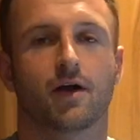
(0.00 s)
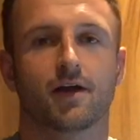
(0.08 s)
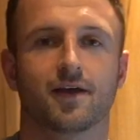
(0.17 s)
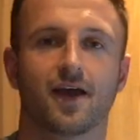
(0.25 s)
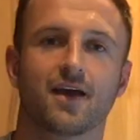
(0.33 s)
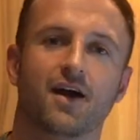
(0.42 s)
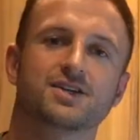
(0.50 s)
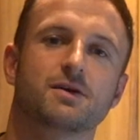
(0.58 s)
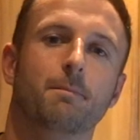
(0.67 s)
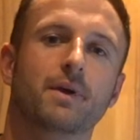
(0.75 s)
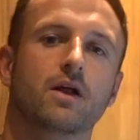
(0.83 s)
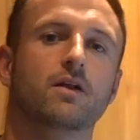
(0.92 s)
Okay guys,
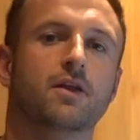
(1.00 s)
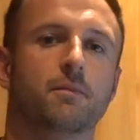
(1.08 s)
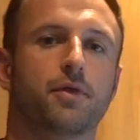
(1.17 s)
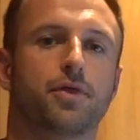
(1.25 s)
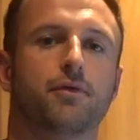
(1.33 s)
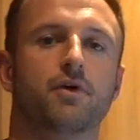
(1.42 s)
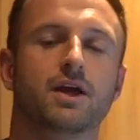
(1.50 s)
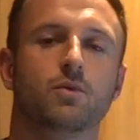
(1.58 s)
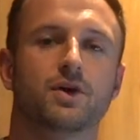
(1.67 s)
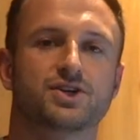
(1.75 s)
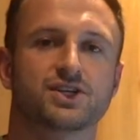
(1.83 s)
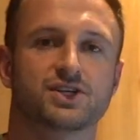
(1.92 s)
meal number 3,
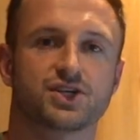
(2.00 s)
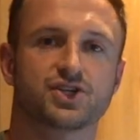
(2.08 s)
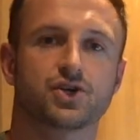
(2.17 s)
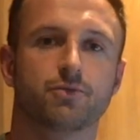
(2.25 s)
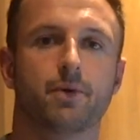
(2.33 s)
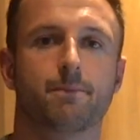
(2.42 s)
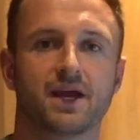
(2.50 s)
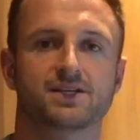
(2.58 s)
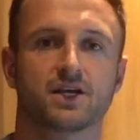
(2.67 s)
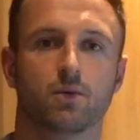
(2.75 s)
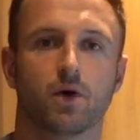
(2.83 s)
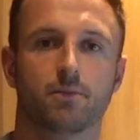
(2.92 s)
which is a super
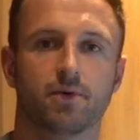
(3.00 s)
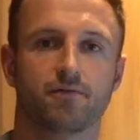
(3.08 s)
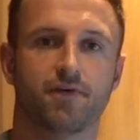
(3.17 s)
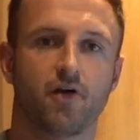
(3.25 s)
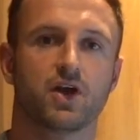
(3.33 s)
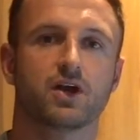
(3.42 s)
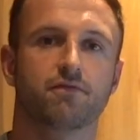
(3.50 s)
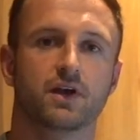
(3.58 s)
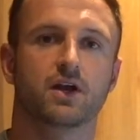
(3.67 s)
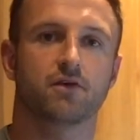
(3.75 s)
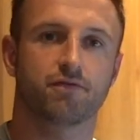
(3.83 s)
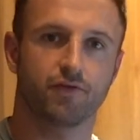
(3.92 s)
basic one but very
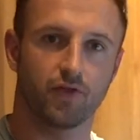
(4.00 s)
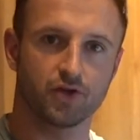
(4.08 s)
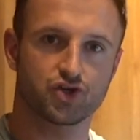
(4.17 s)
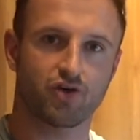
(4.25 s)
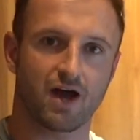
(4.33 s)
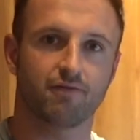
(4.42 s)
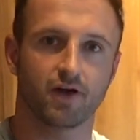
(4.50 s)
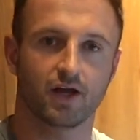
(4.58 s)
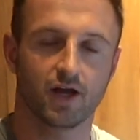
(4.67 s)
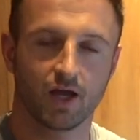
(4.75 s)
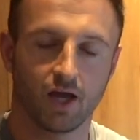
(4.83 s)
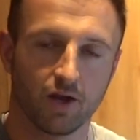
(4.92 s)
convenient for the
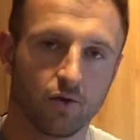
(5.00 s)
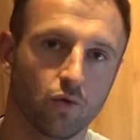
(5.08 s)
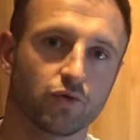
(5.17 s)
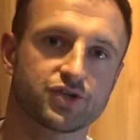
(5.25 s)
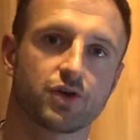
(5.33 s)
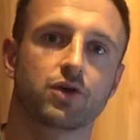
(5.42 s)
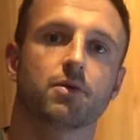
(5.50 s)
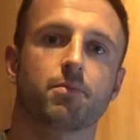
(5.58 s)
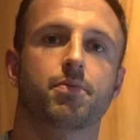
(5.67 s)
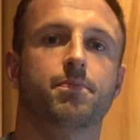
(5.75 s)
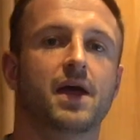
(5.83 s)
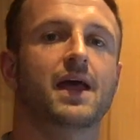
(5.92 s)
traveller, and also you can
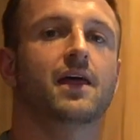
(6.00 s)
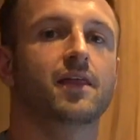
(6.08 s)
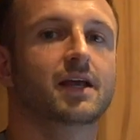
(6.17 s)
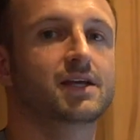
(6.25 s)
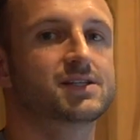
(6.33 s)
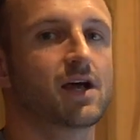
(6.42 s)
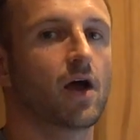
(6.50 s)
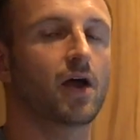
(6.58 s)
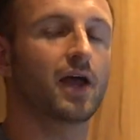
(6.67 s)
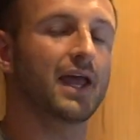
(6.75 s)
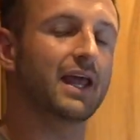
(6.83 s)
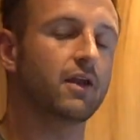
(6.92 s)
prepare these
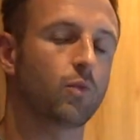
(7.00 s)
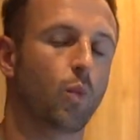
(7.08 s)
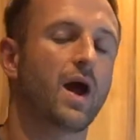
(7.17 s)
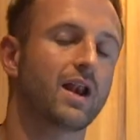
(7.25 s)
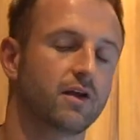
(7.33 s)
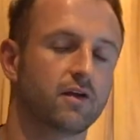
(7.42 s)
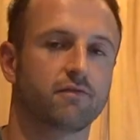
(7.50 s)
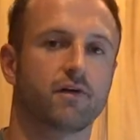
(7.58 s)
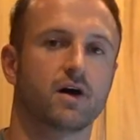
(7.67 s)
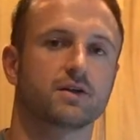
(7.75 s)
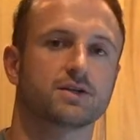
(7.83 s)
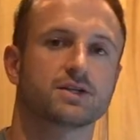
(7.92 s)
well in
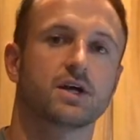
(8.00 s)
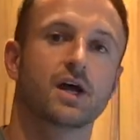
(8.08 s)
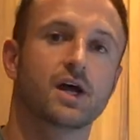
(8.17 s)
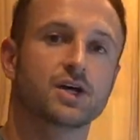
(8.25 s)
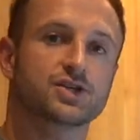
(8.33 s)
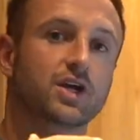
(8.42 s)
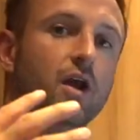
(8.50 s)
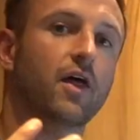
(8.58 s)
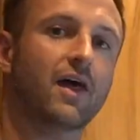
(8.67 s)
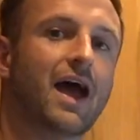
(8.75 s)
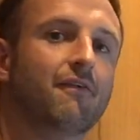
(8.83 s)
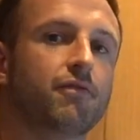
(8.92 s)
advance. So you can
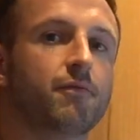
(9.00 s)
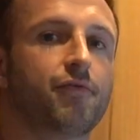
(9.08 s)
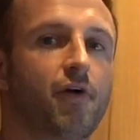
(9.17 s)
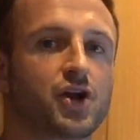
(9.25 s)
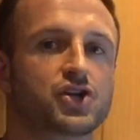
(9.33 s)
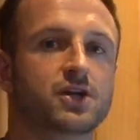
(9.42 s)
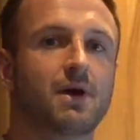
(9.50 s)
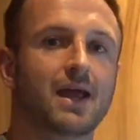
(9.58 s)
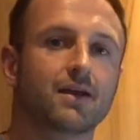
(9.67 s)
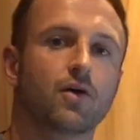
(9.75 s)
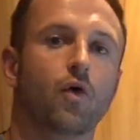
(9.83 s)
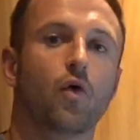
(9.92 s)
either have them freshly
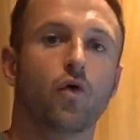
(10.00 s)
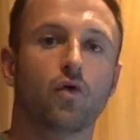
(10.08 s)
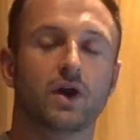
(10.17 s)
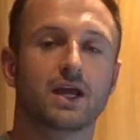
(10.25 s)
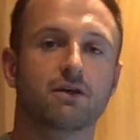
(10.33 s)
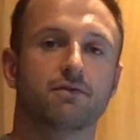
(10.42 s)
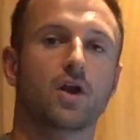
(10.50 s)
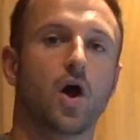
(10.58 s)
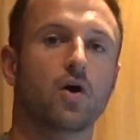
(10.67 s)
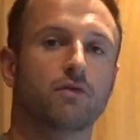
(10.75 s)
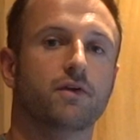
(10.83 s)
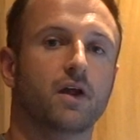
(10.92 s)
made or even
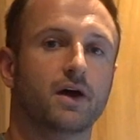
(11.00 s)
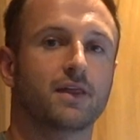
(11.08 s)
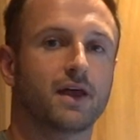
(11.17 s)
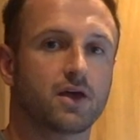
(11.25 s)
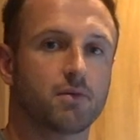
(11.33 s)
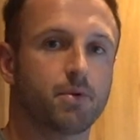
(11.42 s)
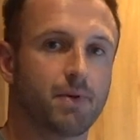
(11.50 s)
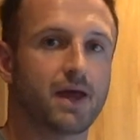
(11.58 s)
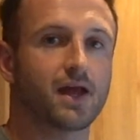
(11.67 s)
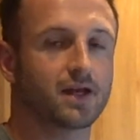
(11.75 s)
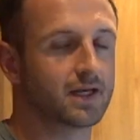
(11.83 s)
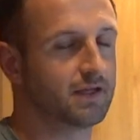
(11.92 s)
overnight that you can
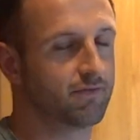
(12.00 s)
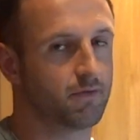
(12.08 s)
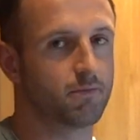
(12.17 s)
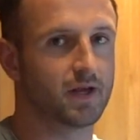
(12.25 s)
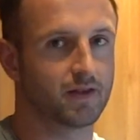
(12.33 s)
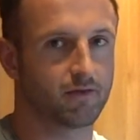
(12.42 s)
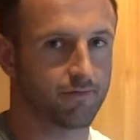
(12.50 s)
prepare and leave them in the